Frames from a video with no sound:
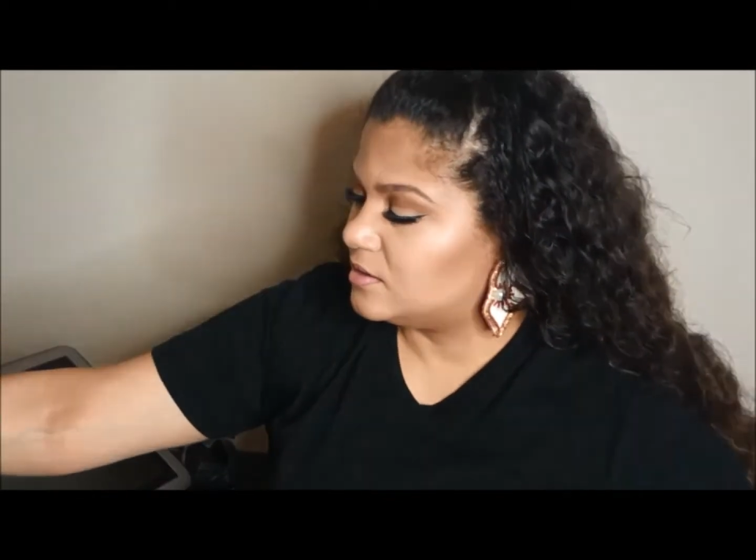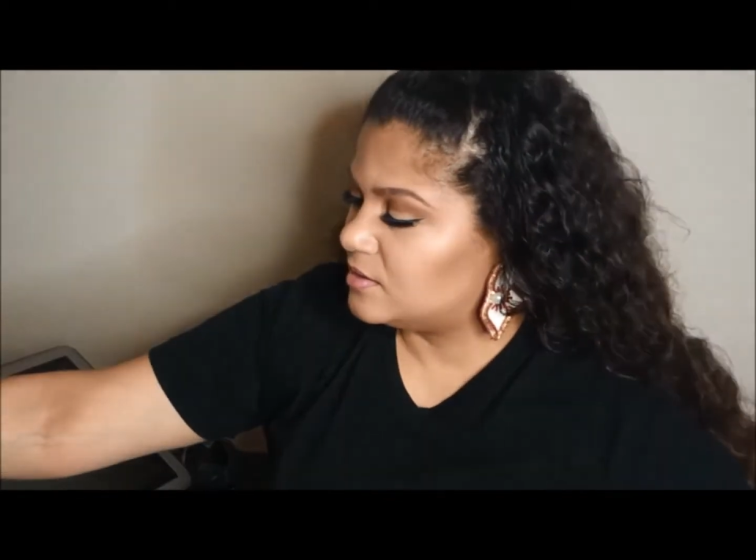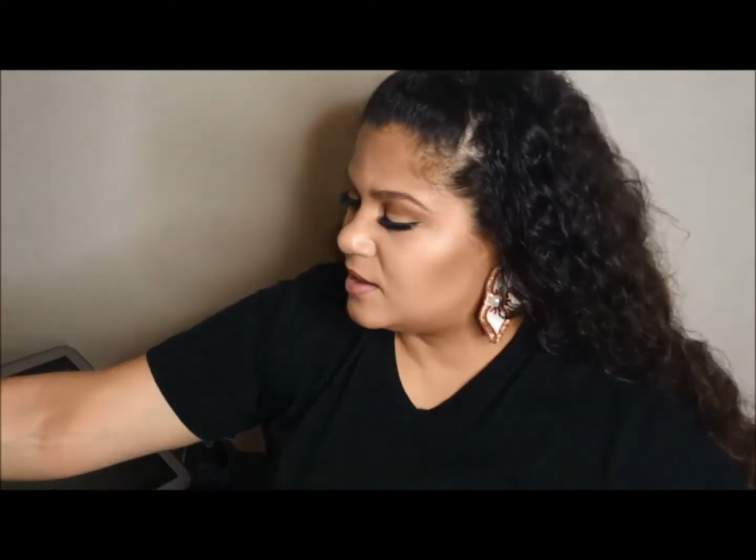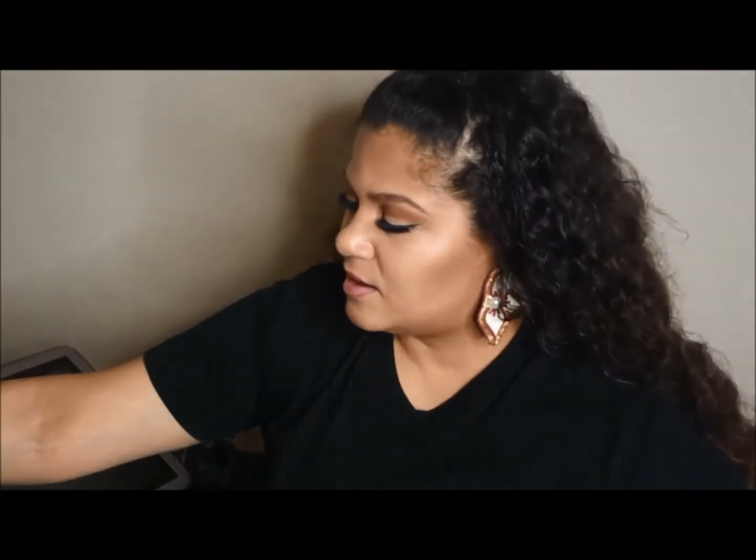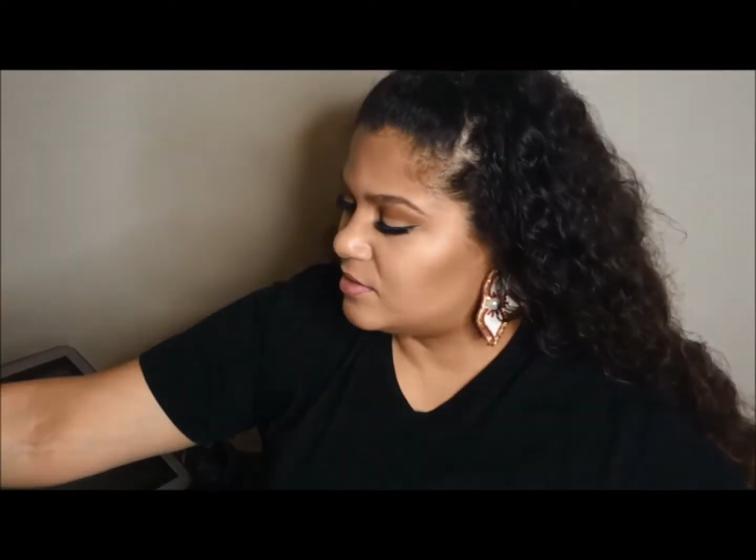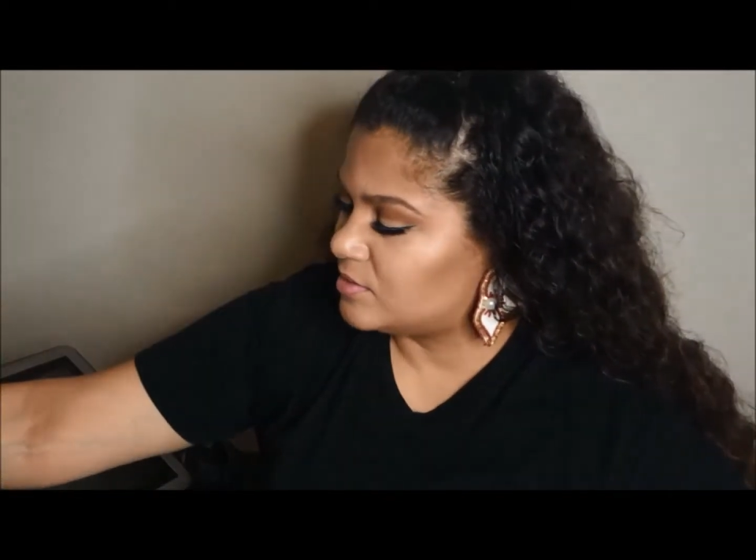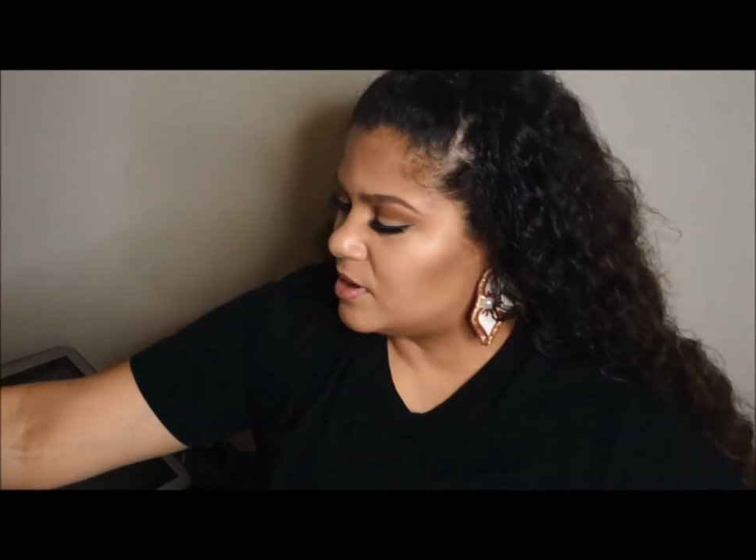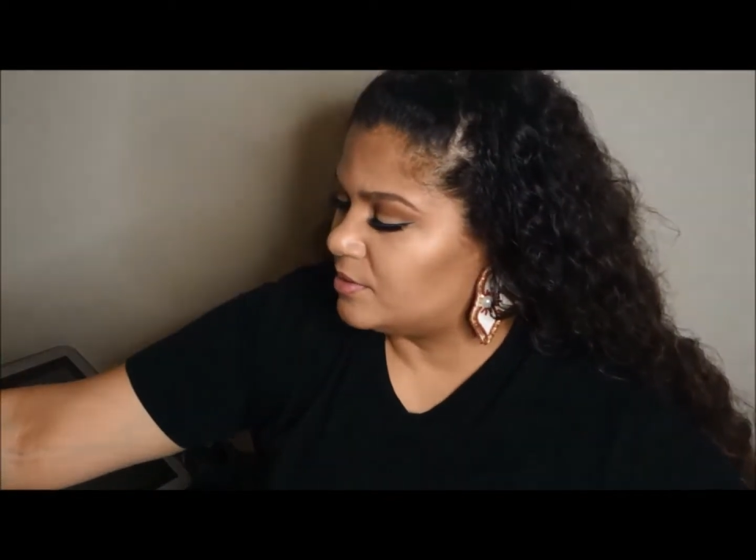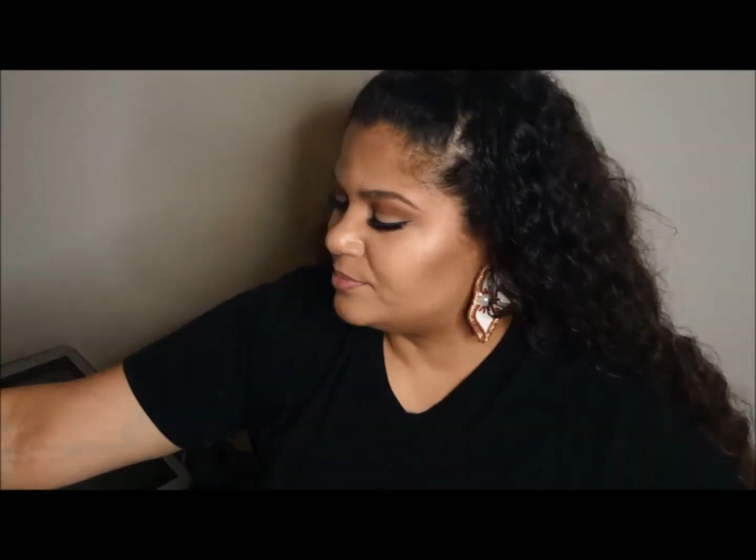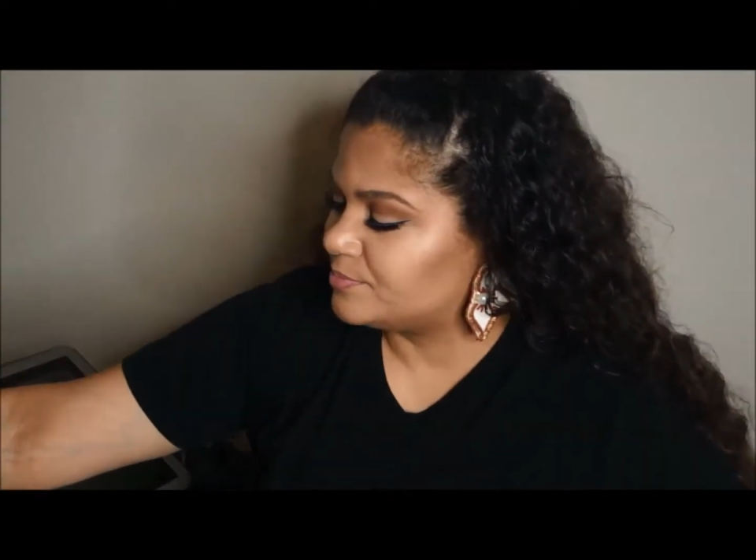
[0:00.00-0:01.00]

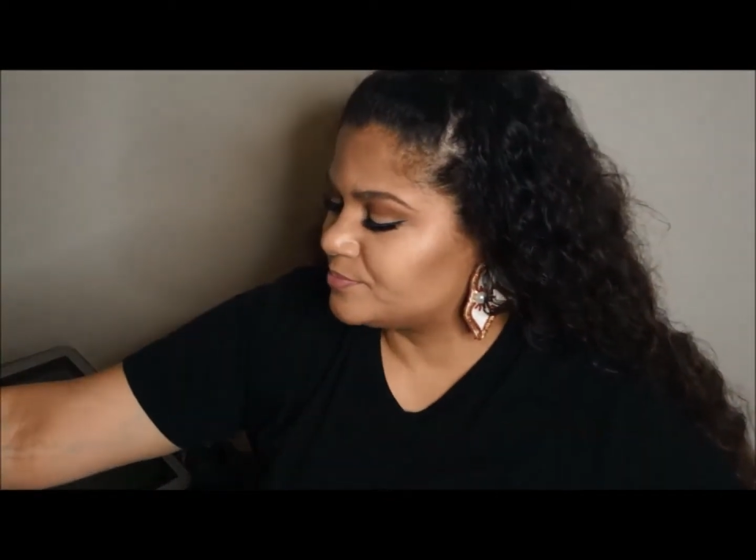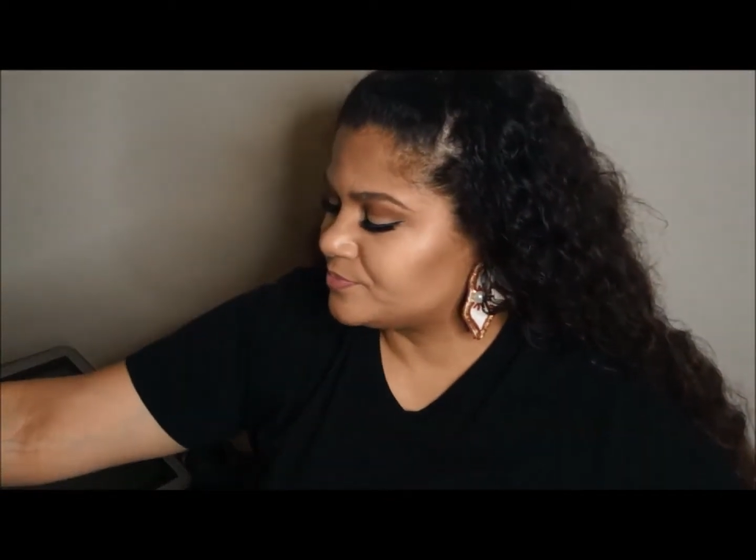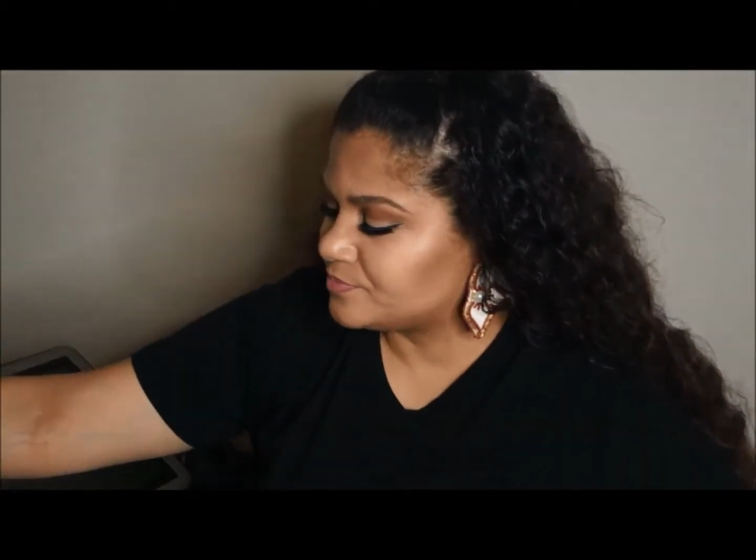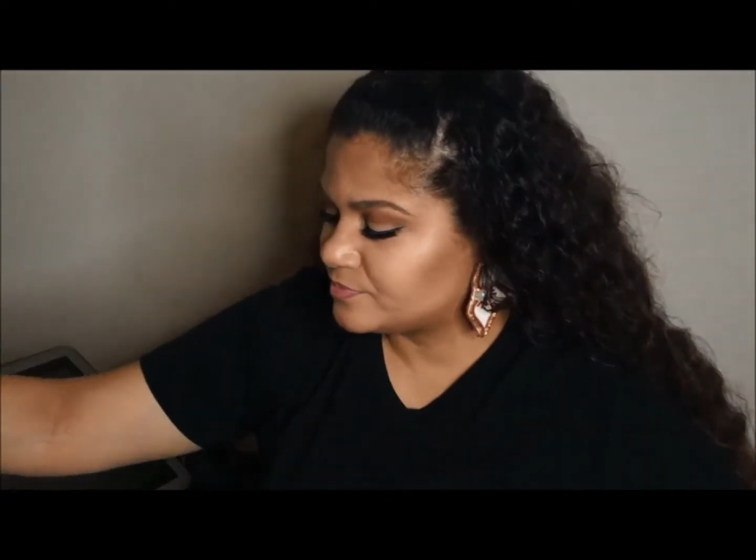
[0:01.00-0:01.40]
I'll